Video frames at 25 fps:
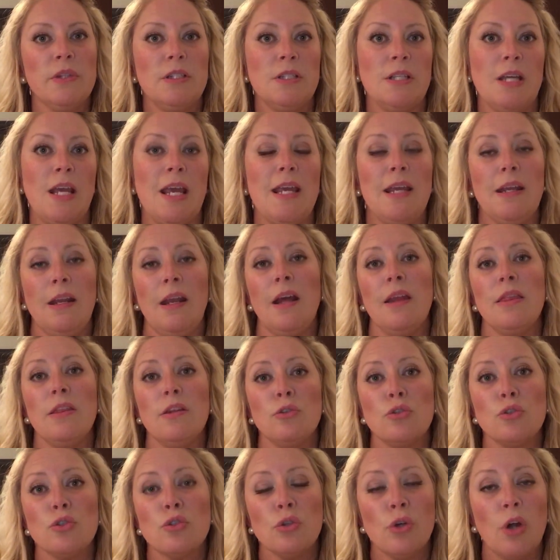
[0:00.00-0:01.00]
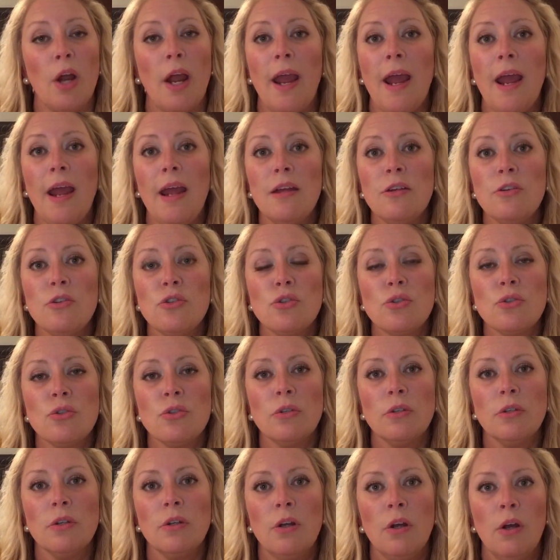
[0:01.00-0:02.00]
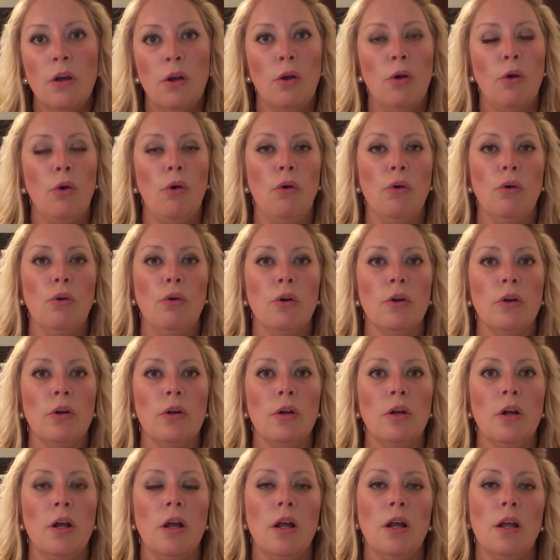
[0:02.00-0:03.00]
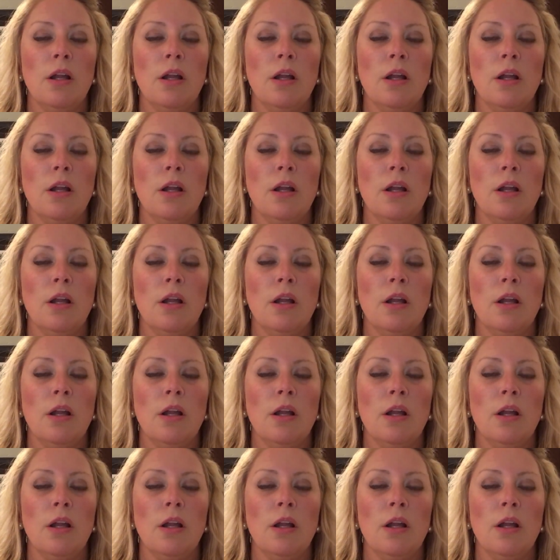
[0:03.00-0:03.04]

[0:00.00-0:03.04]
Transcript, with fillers: taking out the trash or